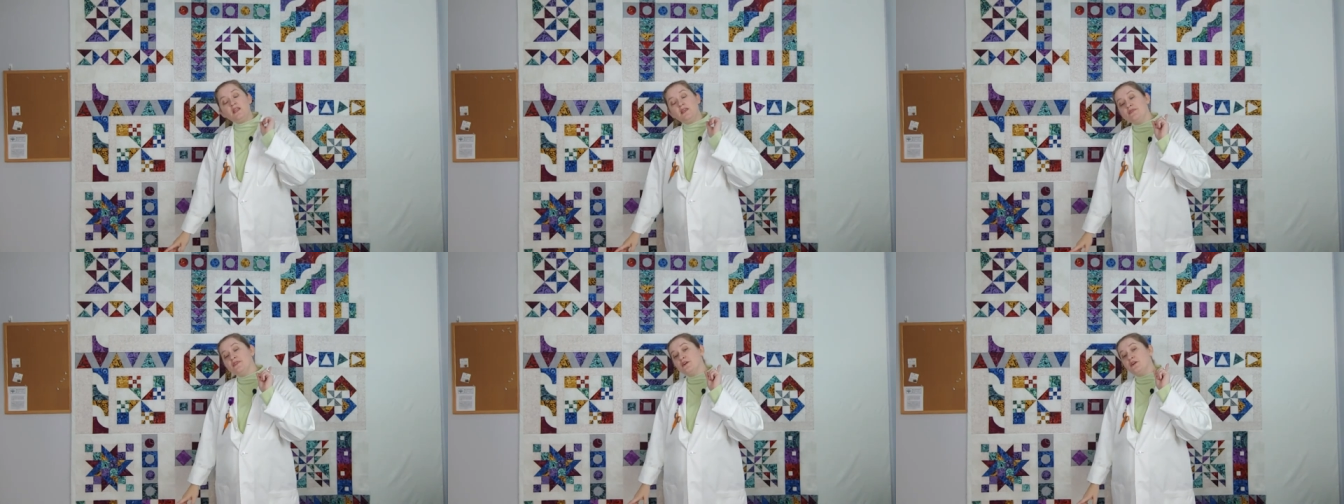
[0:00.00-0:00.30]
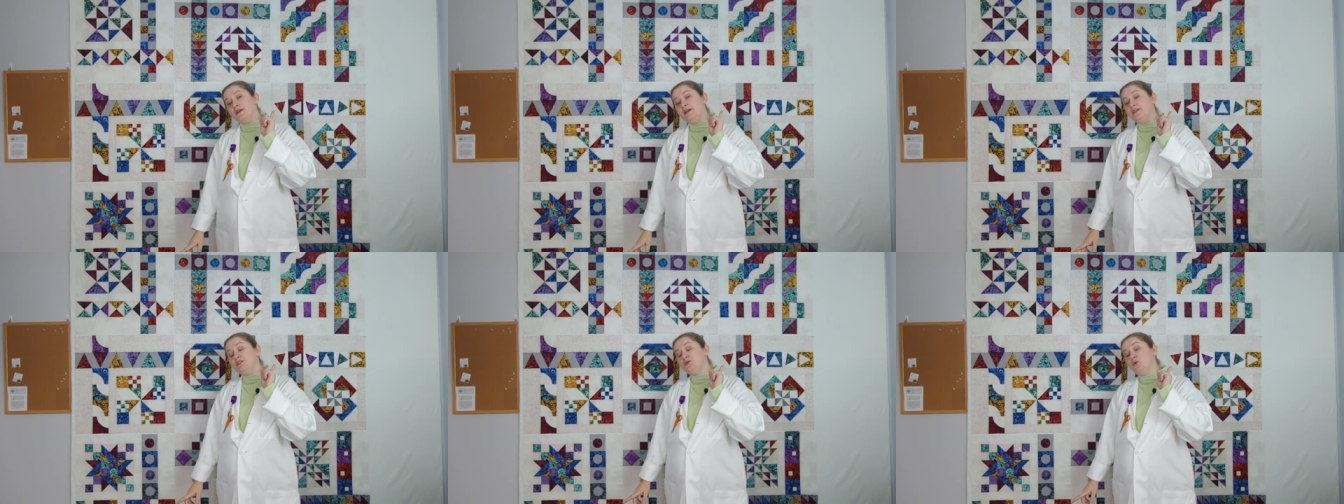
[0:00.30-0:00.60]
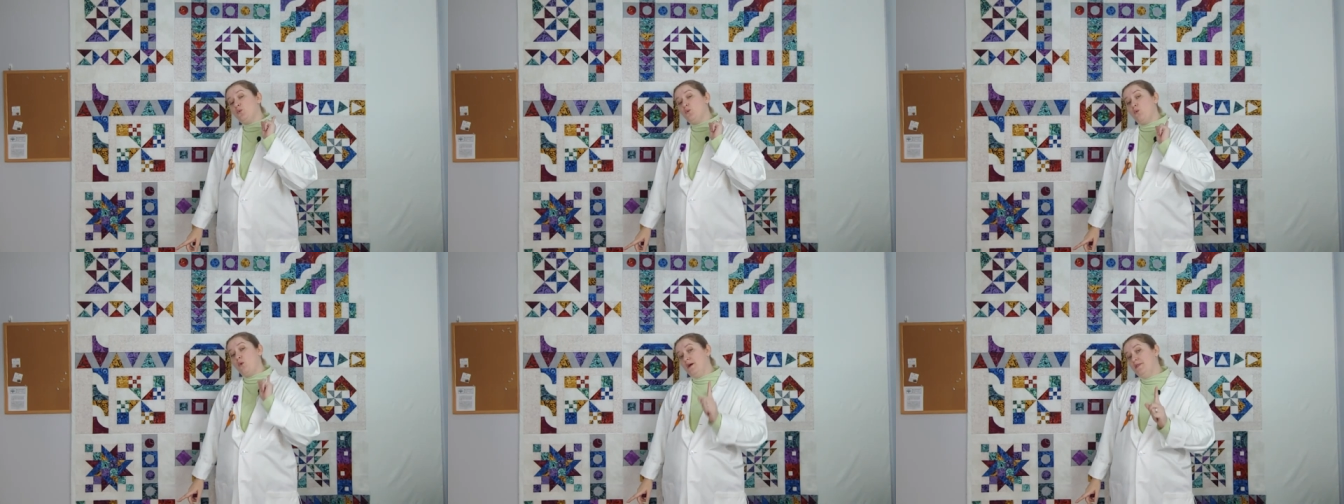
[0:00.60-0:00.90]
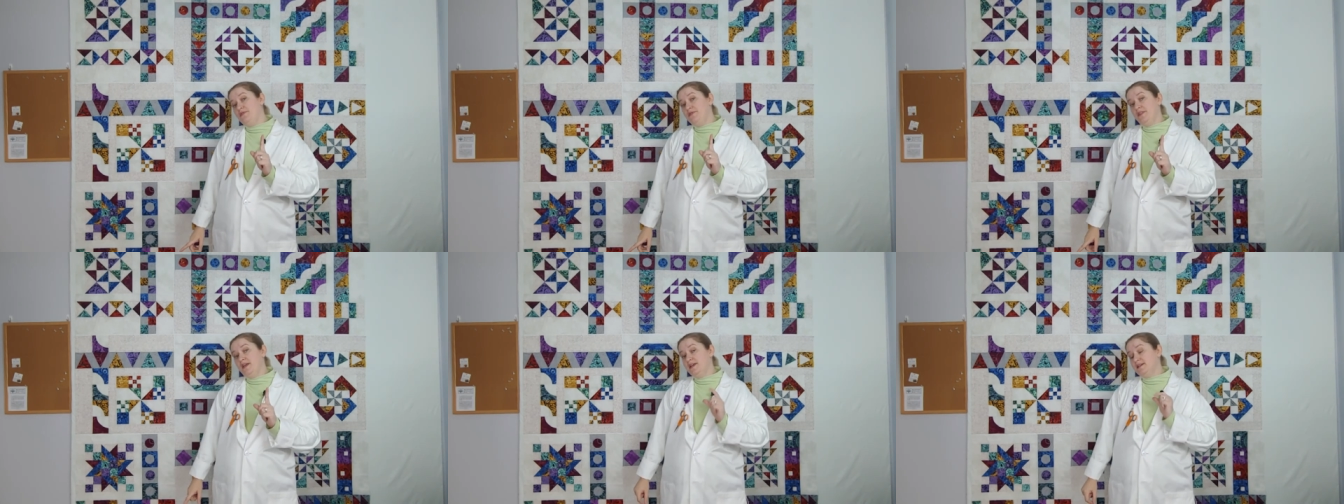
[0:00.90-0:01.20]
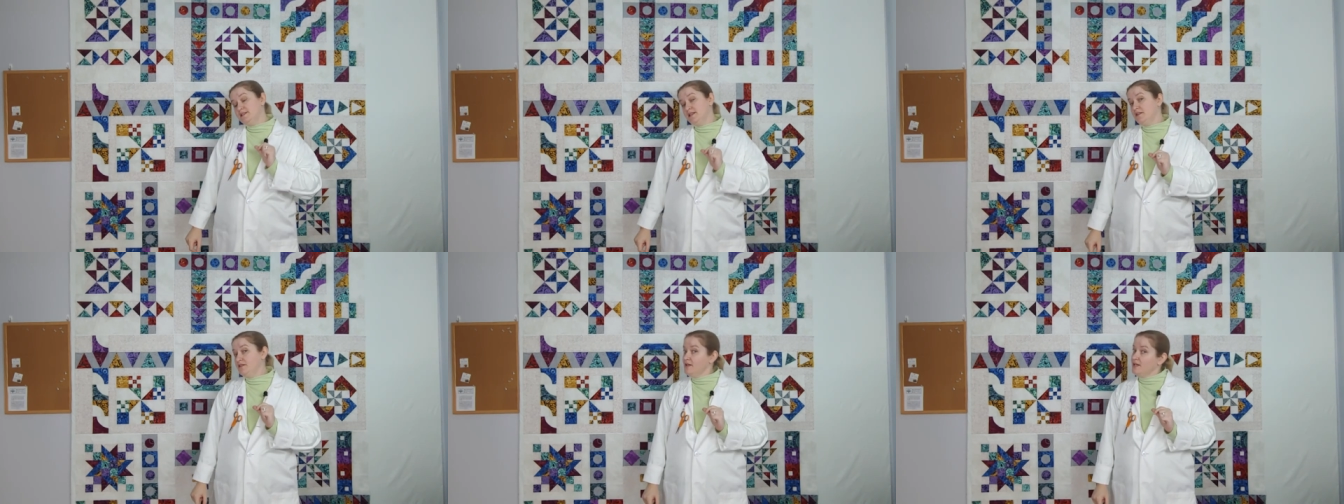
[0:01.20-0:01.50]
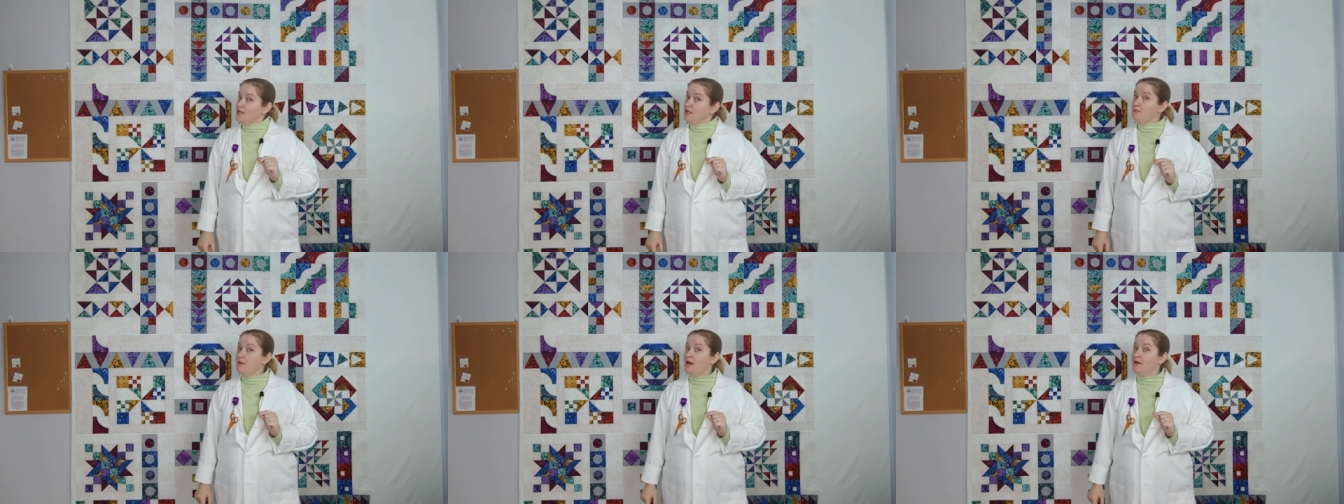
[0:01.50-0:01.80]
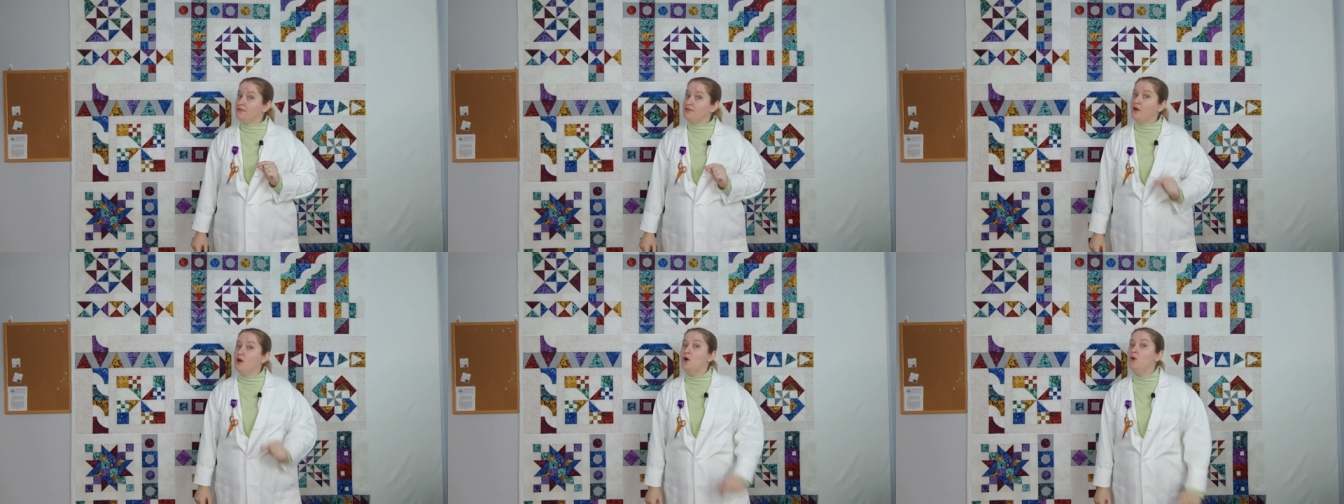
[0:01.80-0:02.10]
There is one thing to think
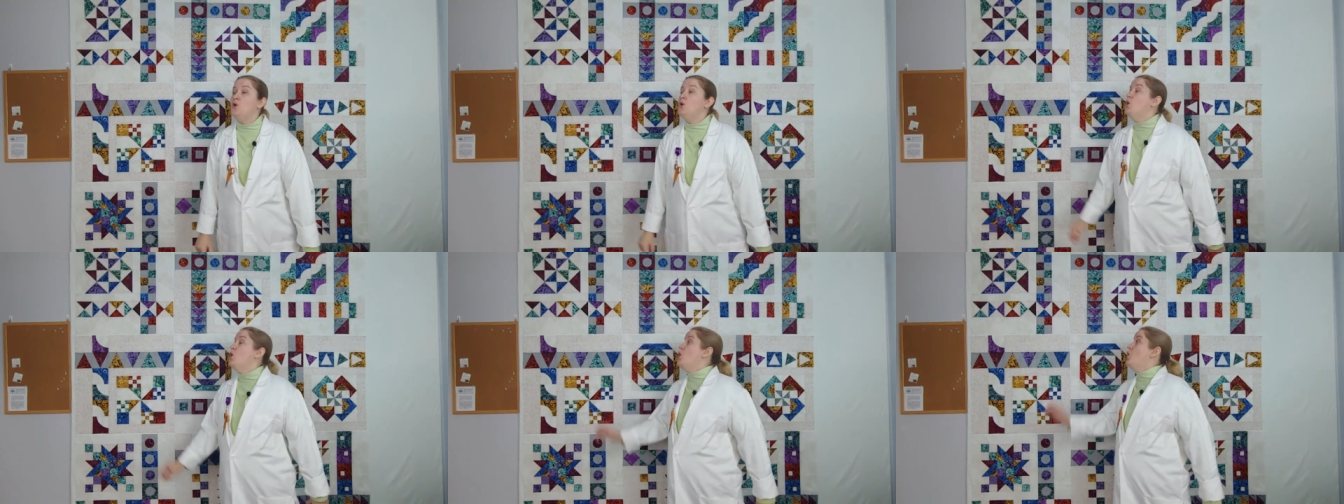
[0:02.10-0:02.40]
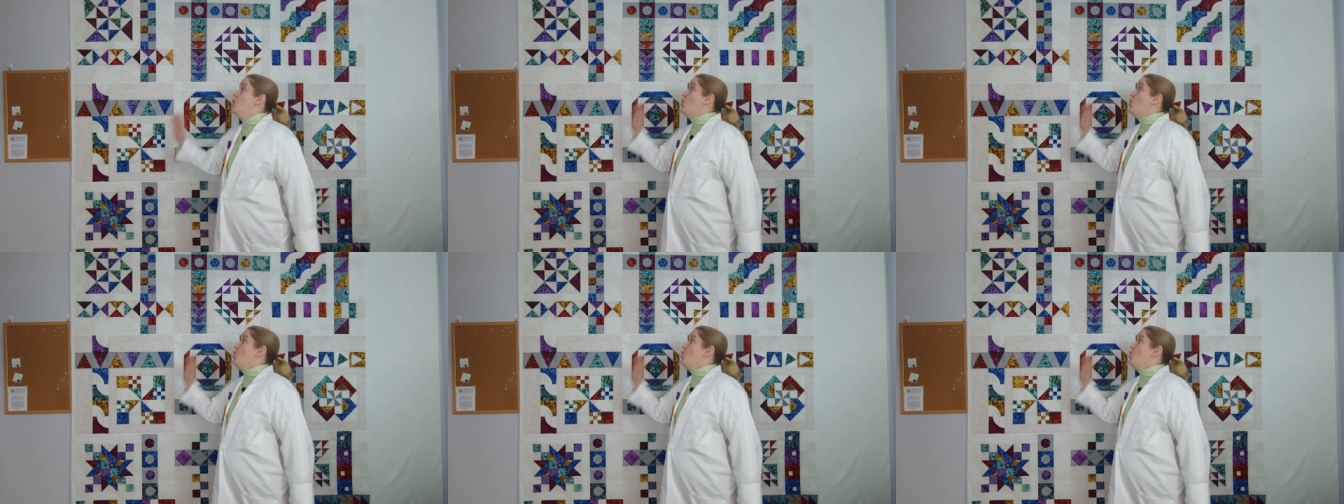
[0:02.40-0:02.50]
about though.